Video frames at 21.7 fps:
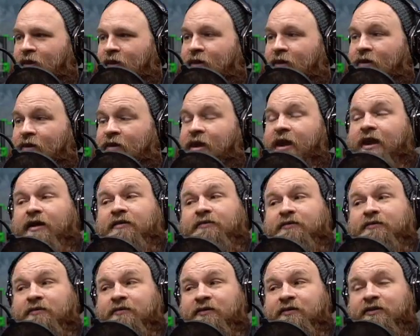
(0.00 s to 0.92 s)
Yeah,
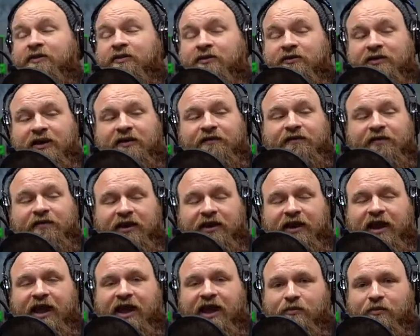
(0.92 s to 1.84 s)
you definitely
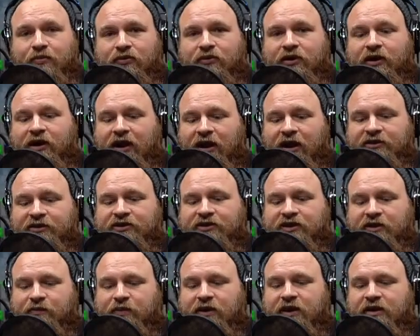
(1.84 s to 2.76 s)
can't print
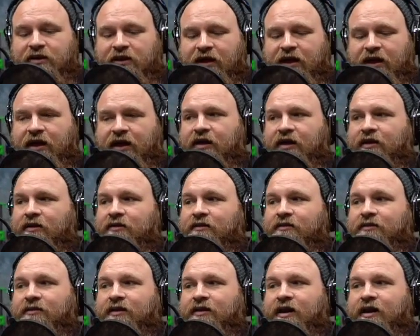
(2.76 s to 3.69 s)
HTPLA
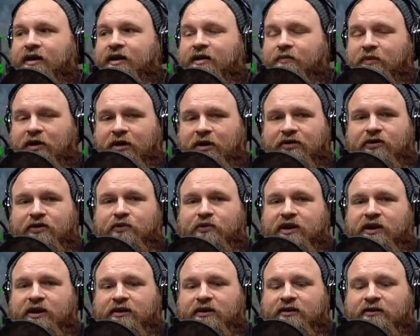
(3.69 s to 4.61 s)
on a Mark
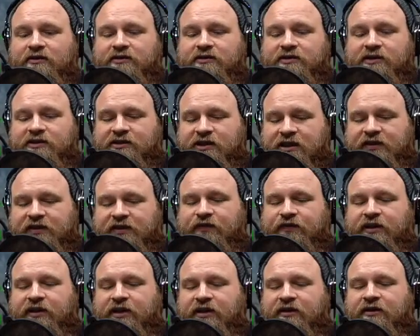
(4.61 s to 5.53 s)
III
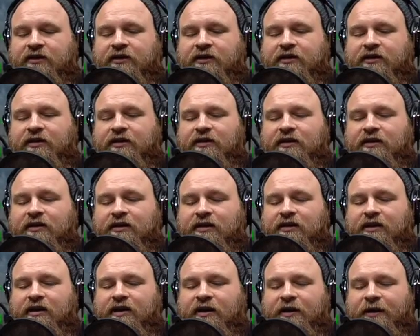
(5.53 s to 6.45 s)
successfully.
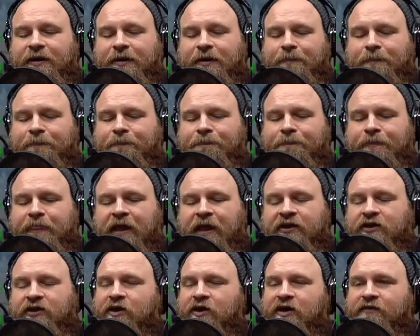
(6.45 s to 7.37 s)
I
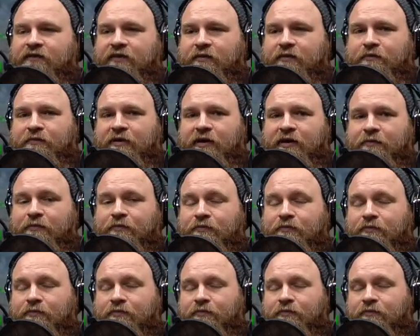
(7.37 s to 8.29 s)
do have a
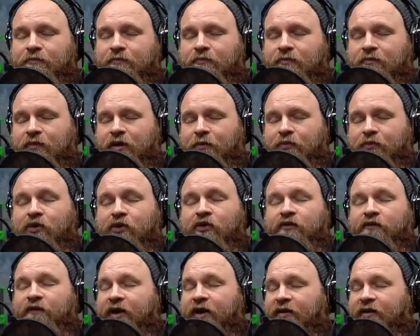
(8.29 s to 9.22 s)

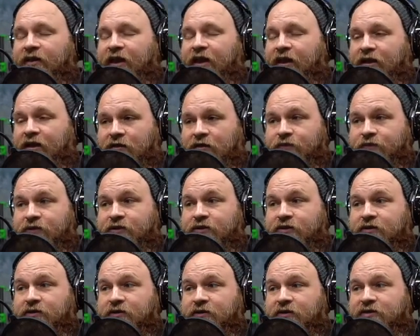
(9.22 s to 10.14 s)
profile that
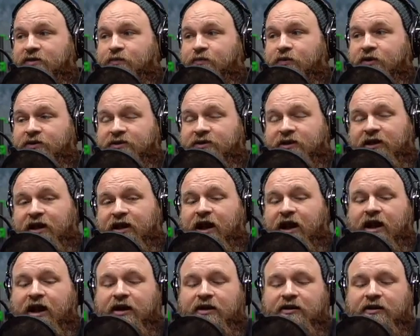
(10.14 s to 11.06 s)
helps because it prints it a lot
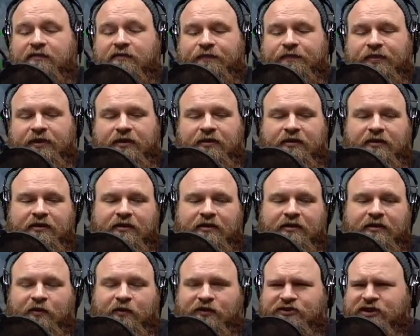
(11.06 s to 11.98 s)
hotter,
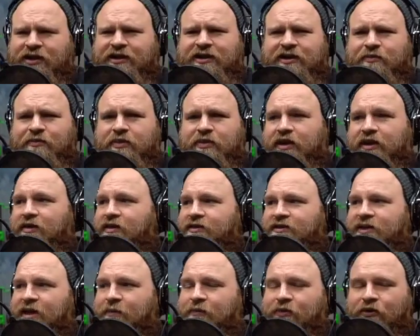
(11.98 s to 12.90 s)
which ended up being the
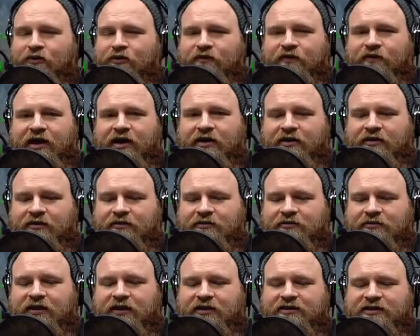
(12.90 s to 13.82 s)
same profile,
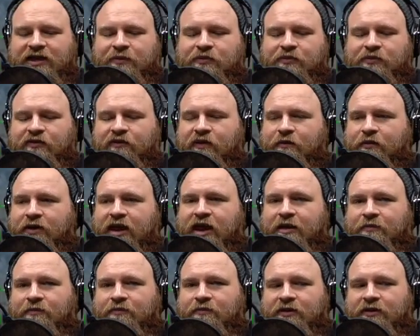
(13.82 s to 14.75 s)
not the same profile, but
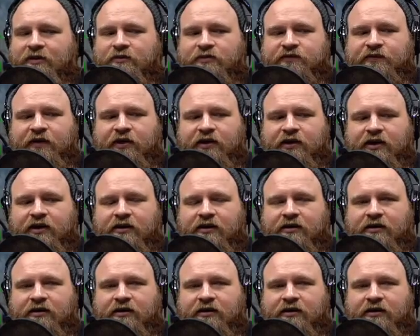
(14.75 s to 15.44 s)
it was very,